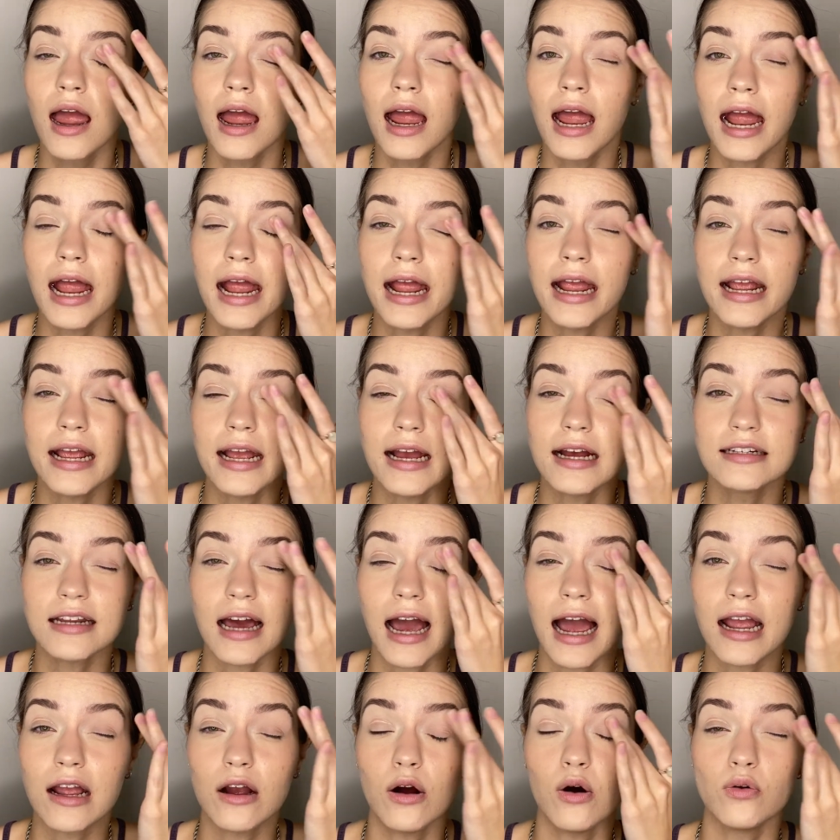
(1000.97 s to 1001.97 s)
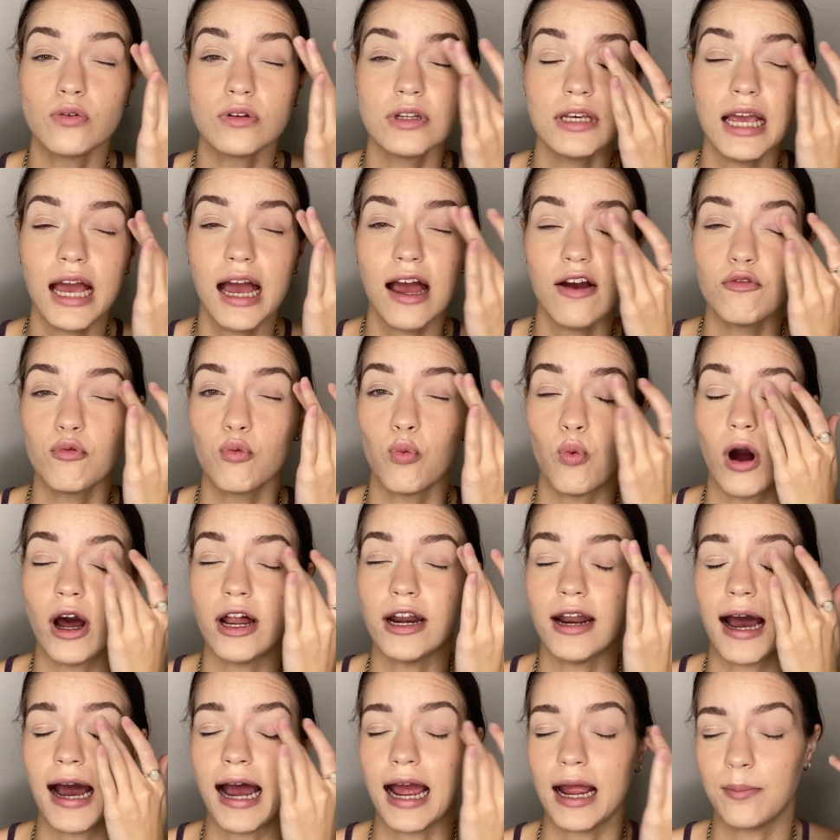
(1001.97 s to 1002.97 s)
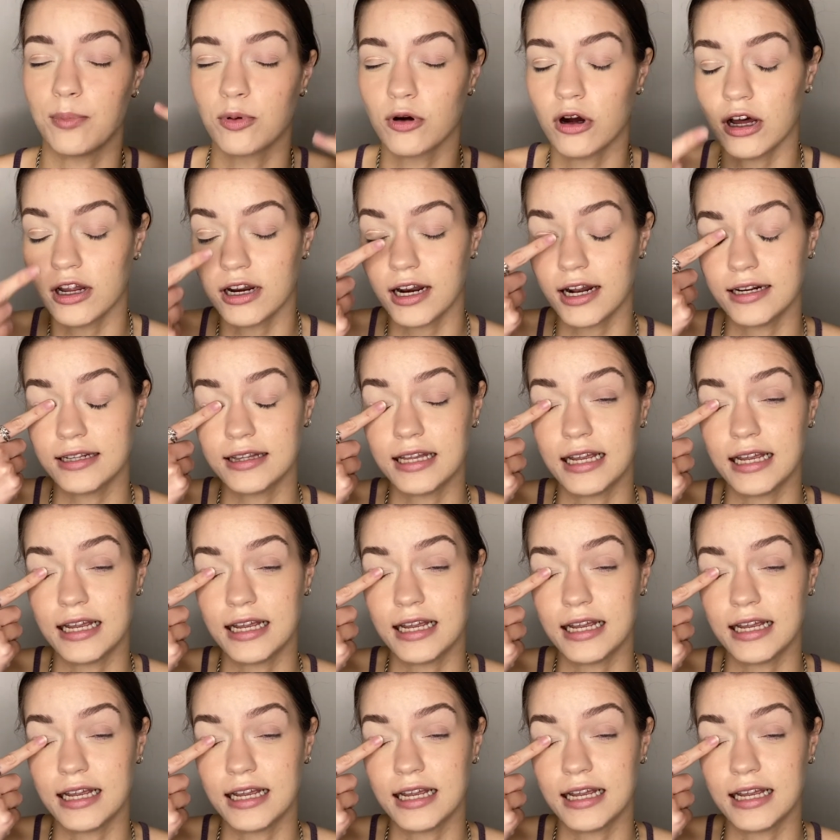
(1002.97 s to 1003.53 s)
And I only have one eye product.